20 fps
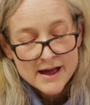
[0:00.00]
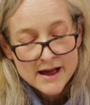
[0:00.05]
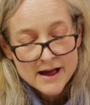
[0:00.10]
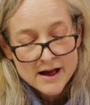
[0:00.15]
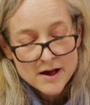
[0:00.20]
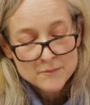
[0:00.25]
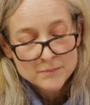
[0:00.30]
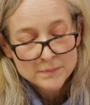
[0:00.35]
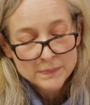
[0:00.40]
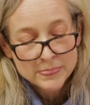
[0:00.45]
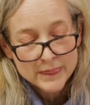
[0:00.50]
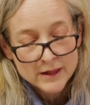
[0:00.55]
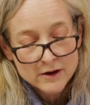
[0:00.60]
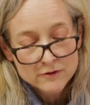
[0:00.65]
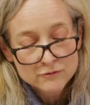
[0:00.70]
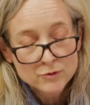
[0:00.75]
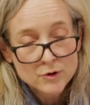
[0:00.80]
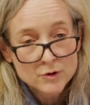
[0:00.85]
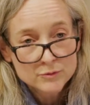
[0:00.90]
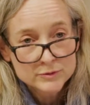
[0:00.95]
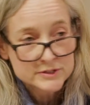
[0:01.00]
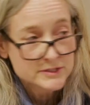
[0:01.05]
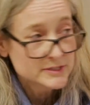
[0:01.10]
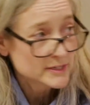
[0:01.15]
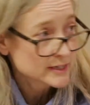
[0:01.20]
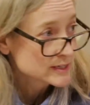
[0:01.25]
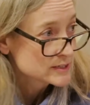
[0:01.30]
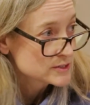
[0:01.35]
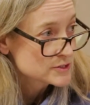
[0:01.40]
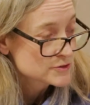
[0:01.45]
of what was
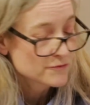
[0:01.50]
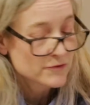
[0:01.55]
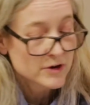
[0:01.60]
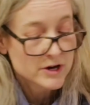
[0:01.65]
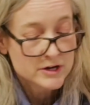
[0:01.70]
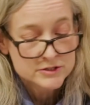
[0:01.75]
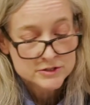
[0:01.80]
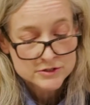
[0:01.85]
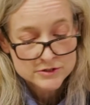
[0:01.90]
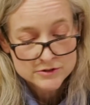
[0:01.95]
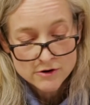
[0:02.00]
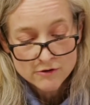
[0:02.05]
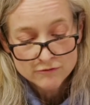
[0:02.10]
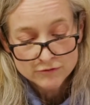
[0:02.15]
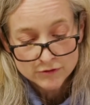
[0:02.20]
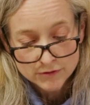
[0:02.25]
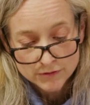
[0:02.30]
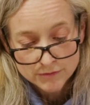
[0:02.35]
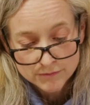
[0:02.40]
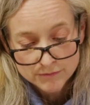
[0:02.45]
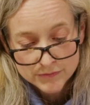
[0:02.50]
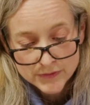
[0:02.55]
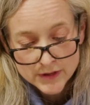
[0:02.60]
Dickens' first novel.